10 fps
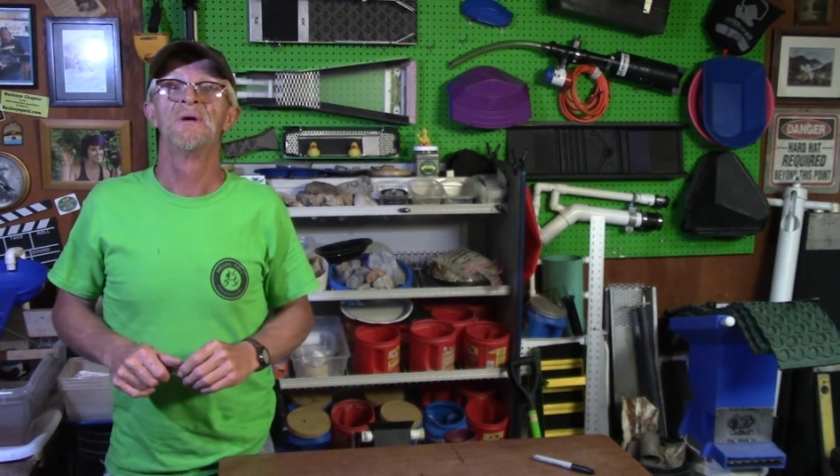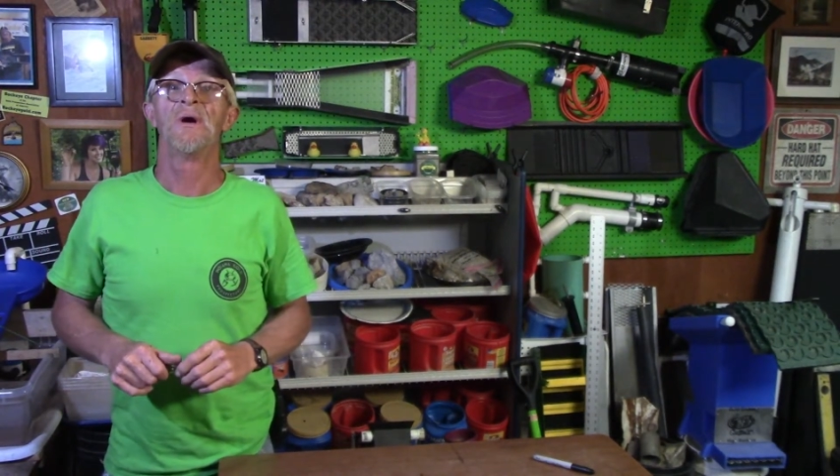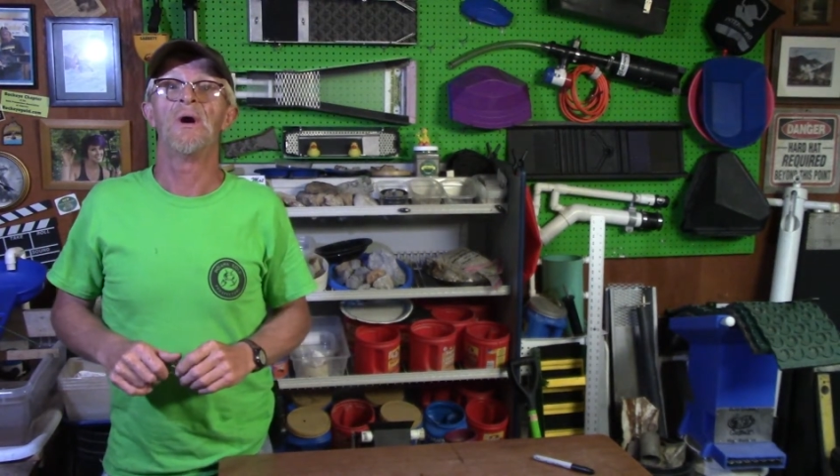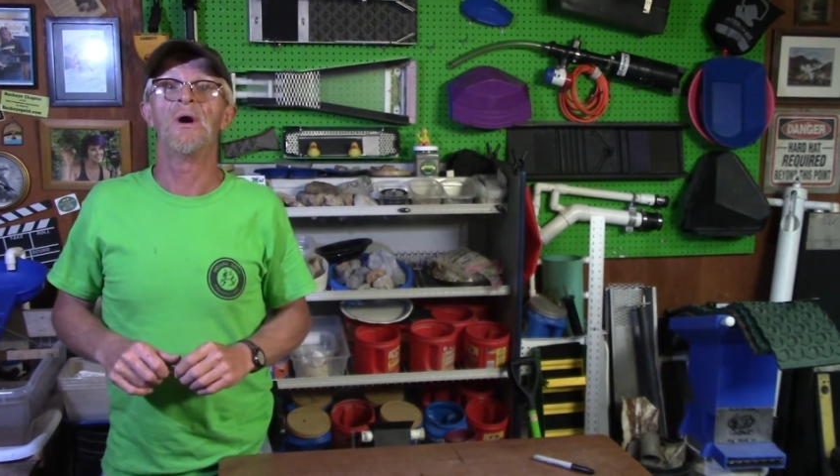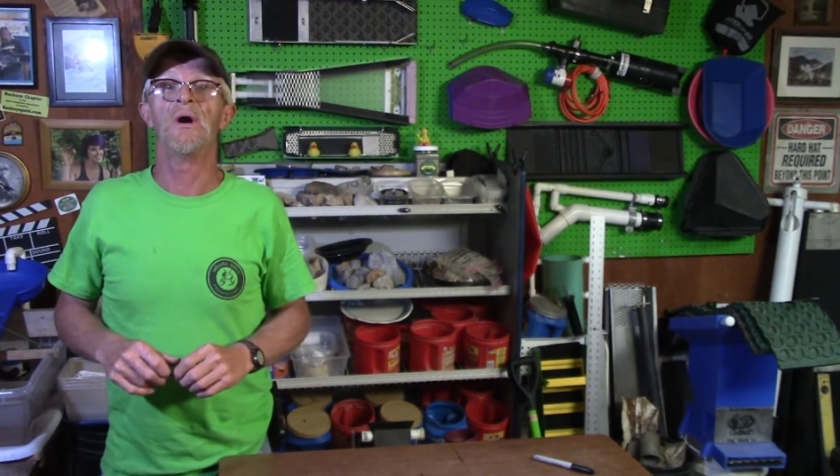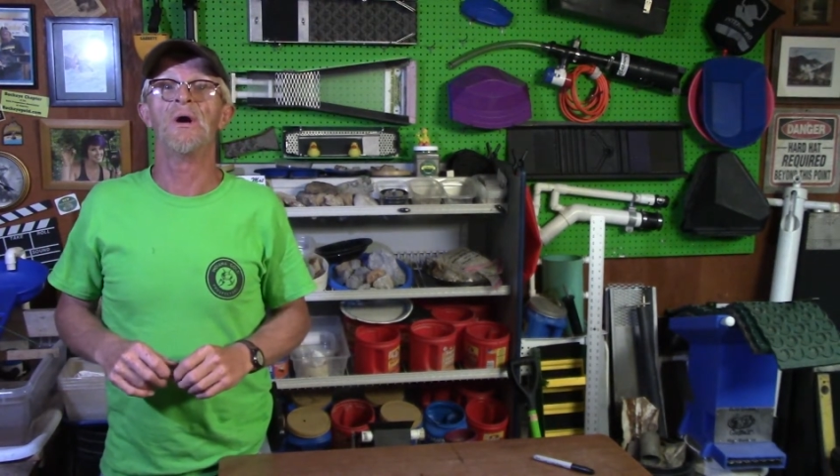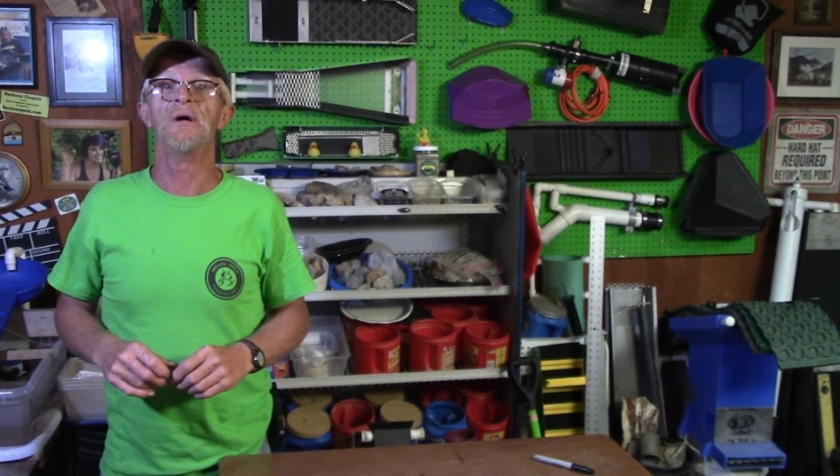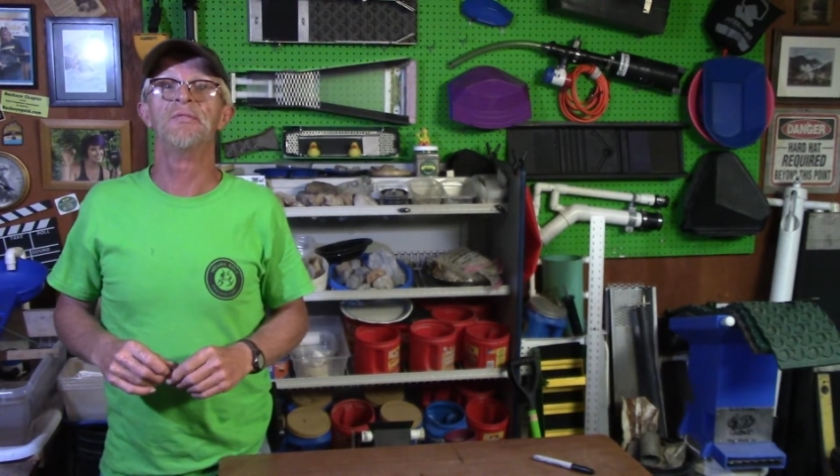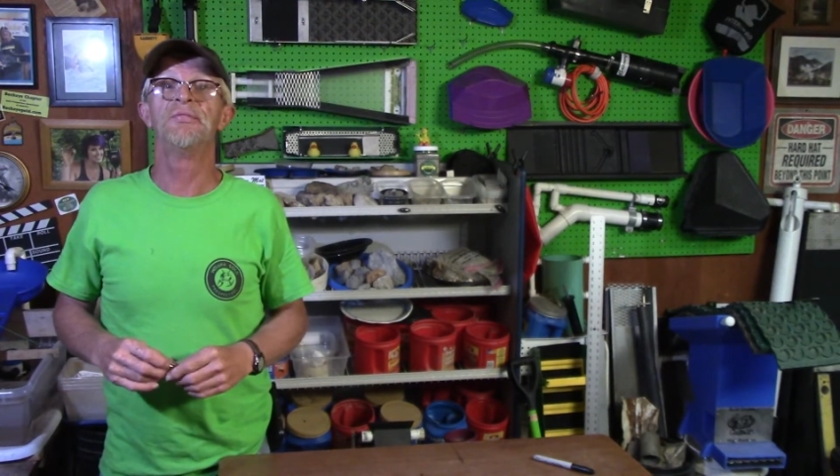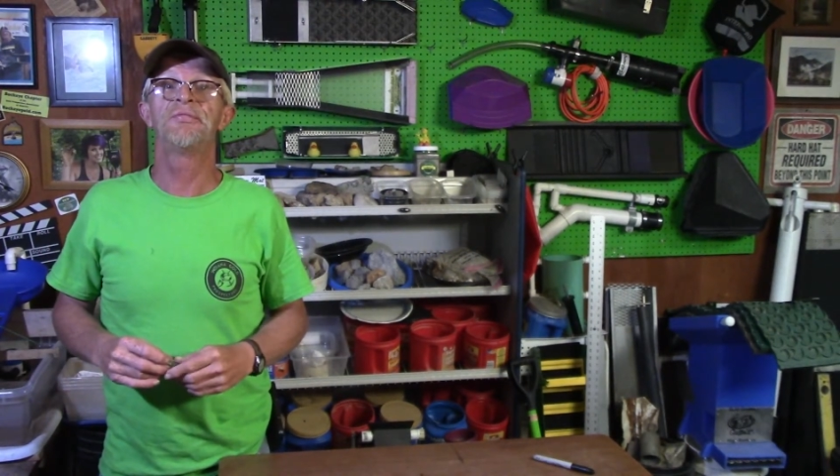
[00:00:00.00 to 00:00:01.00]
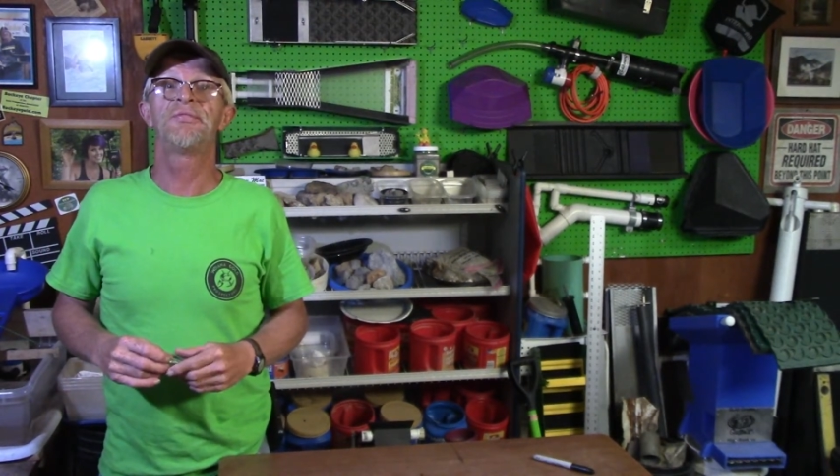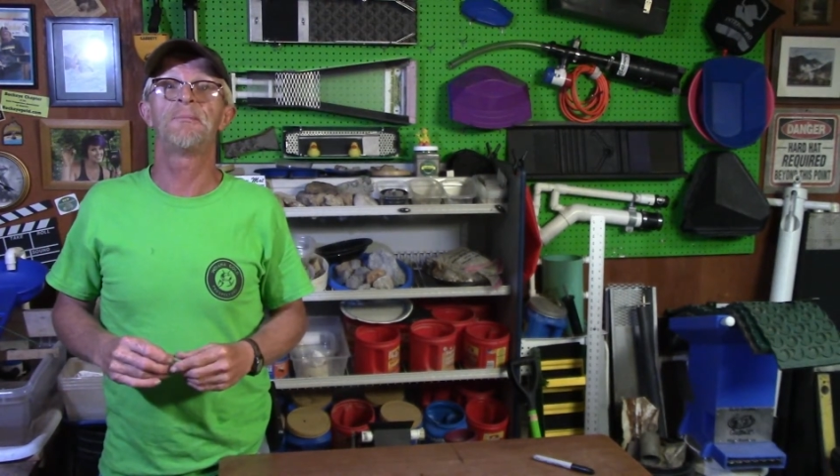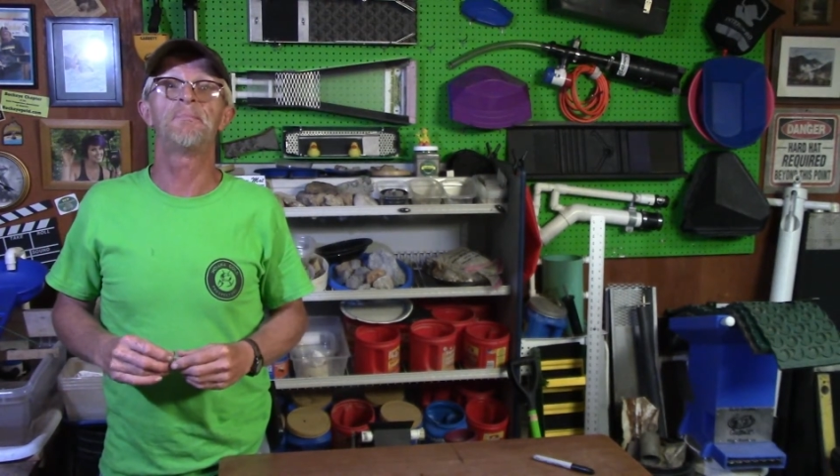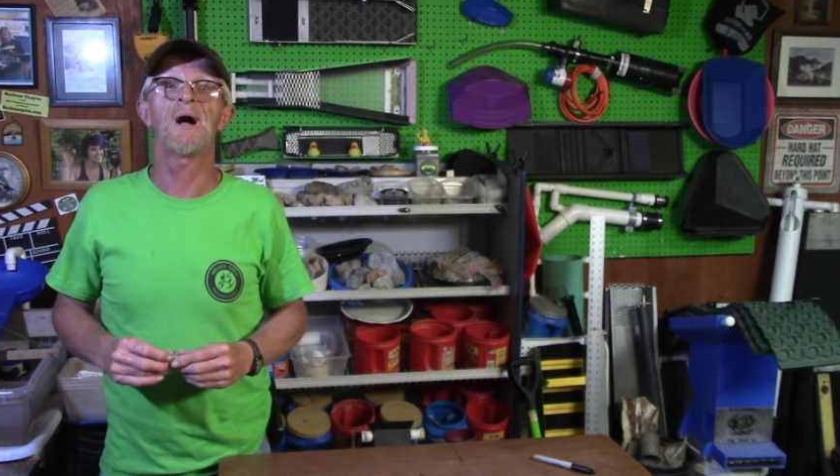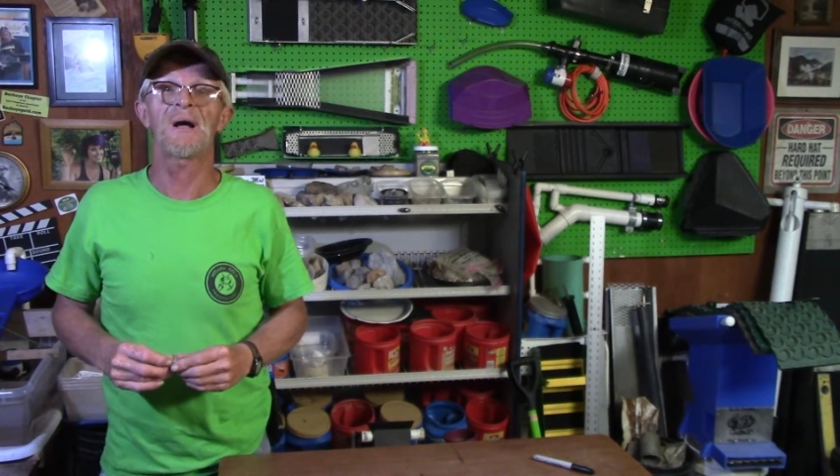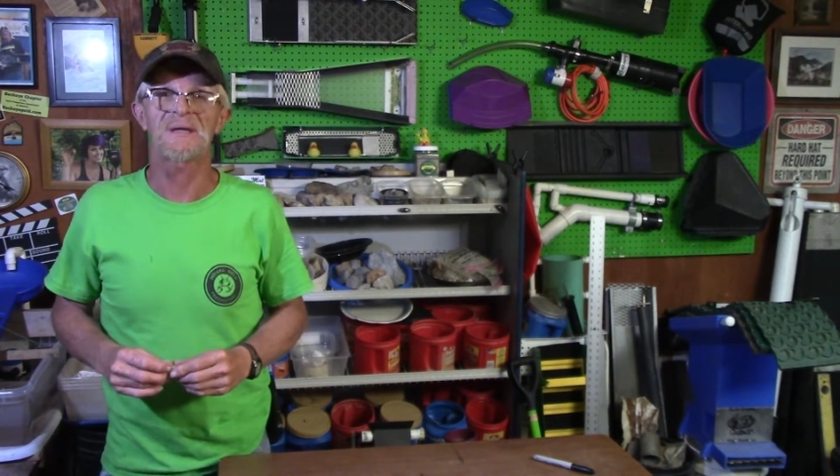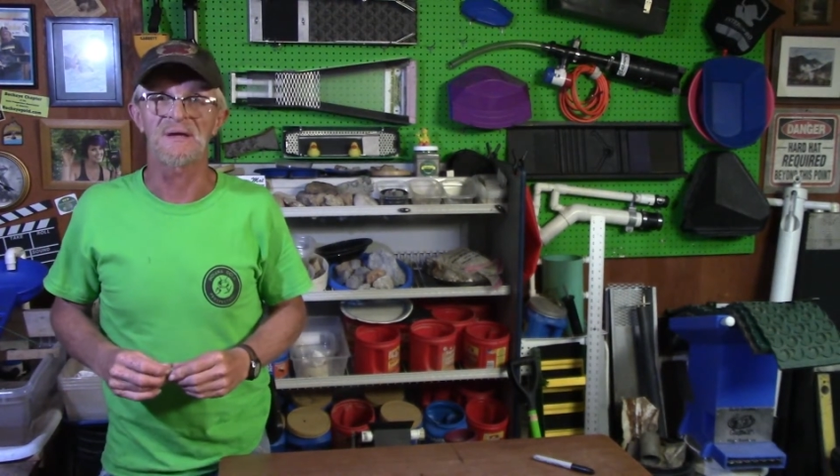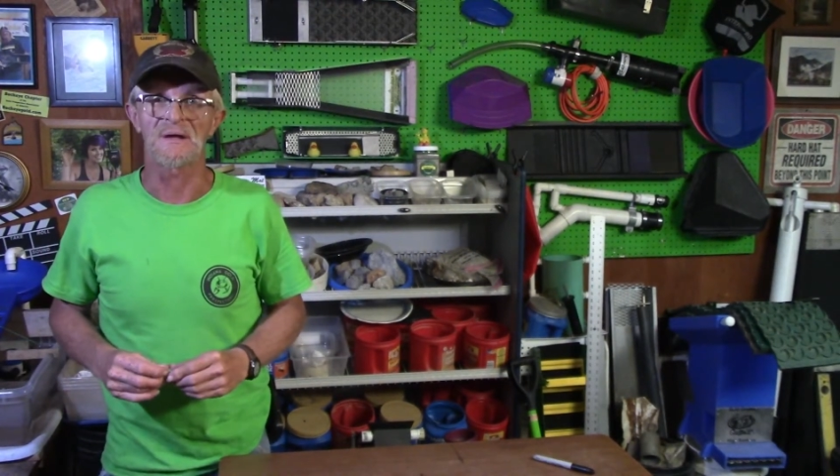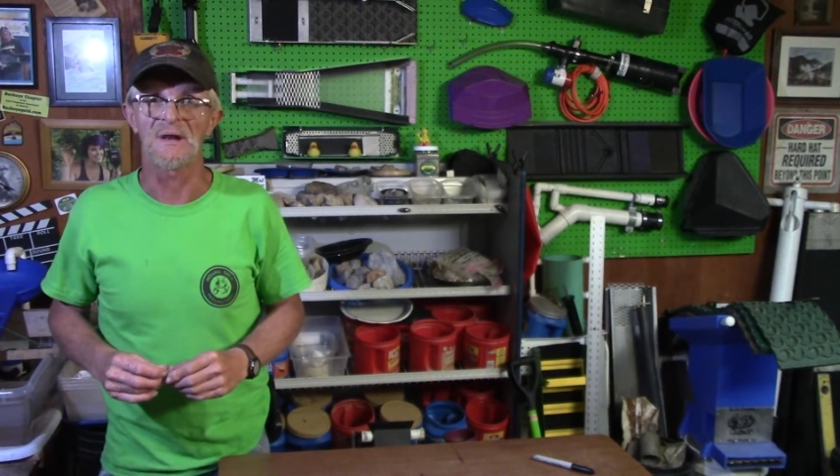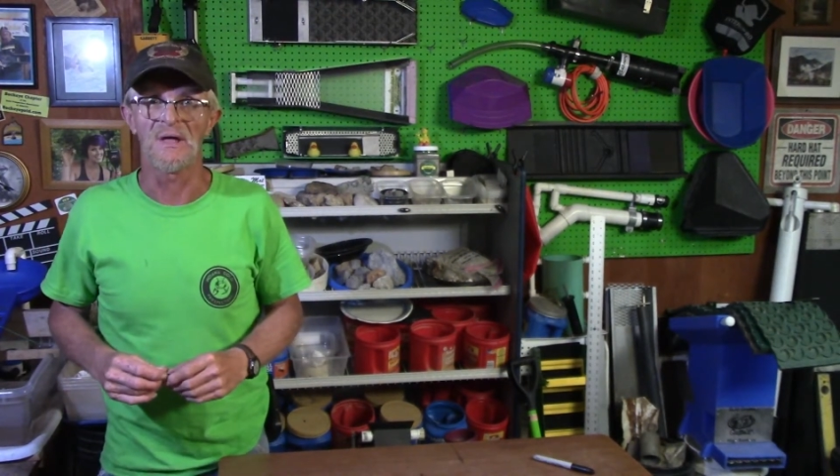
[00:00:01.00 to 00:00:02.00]
on the
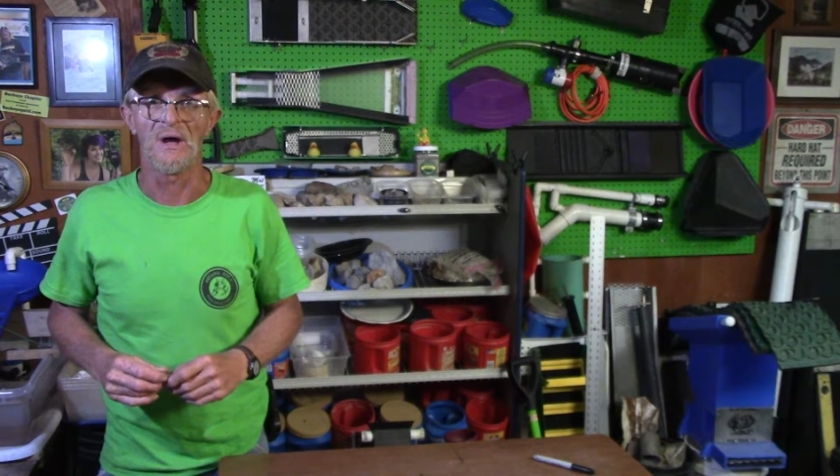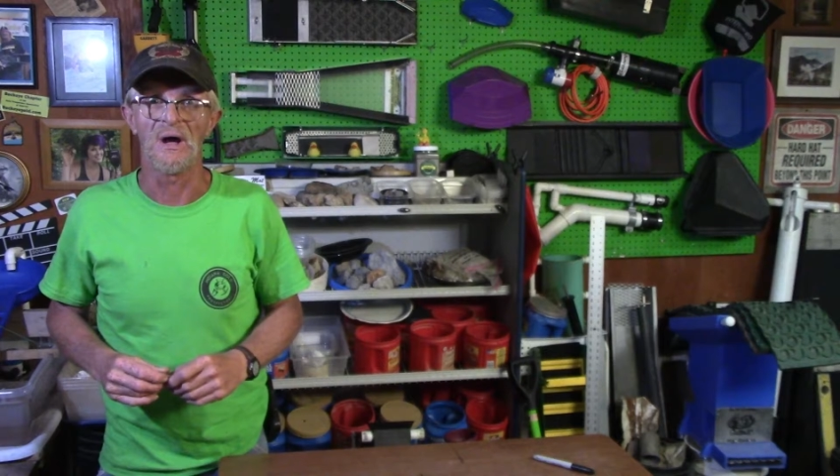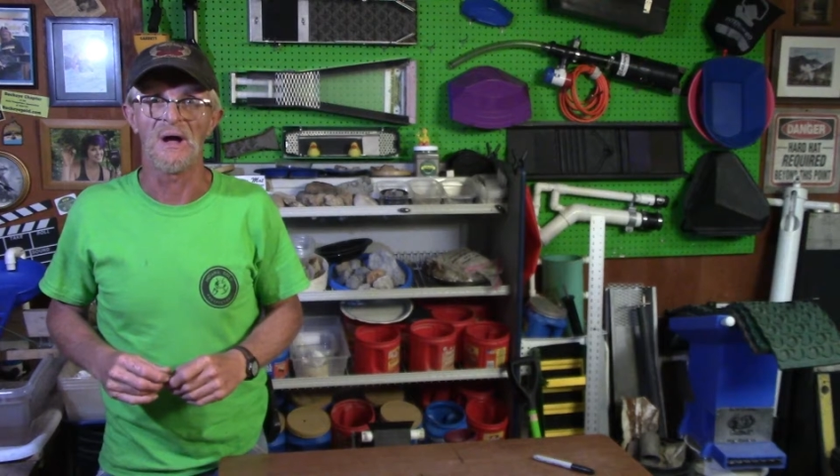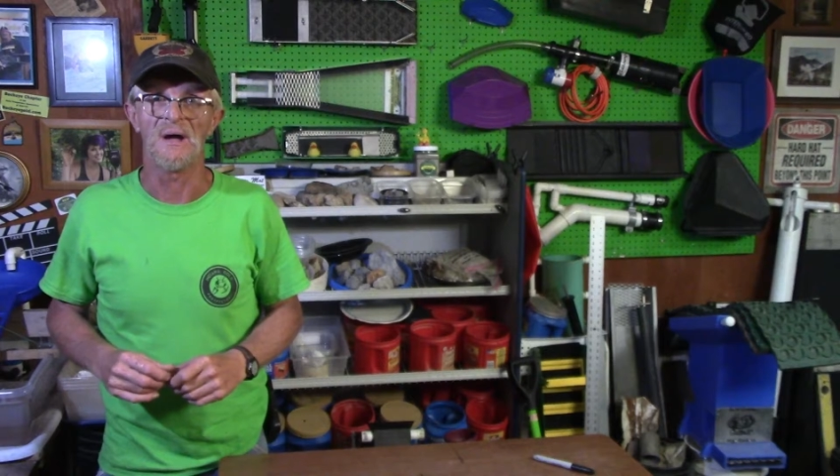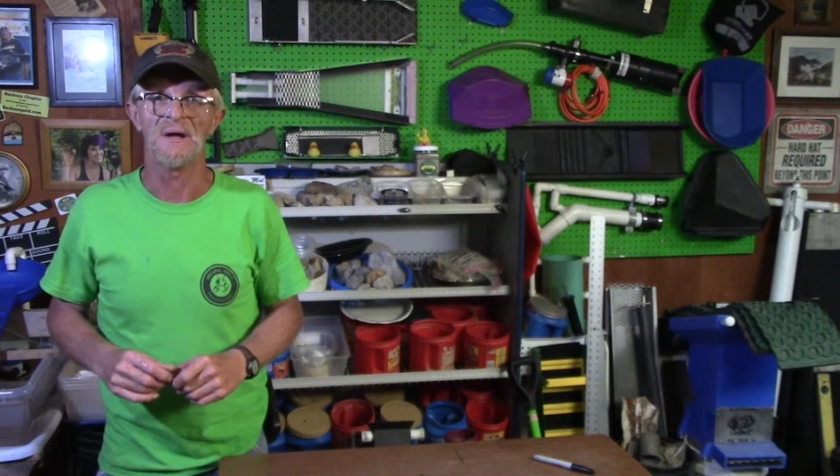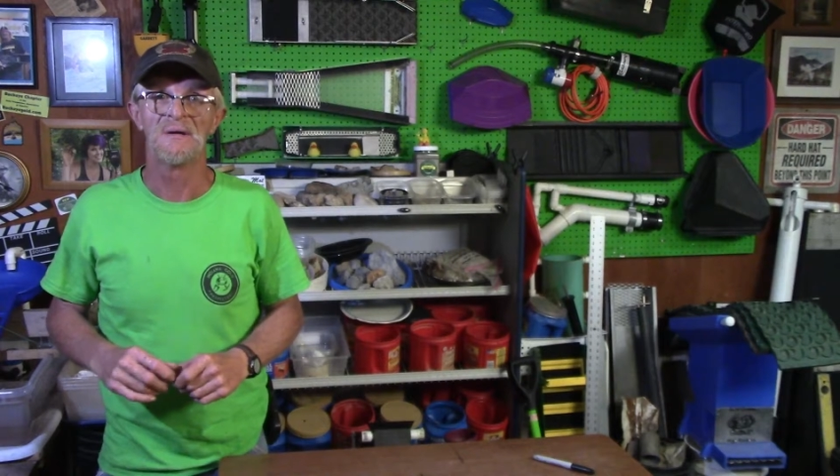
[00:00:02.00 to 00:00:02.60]
pocket claw.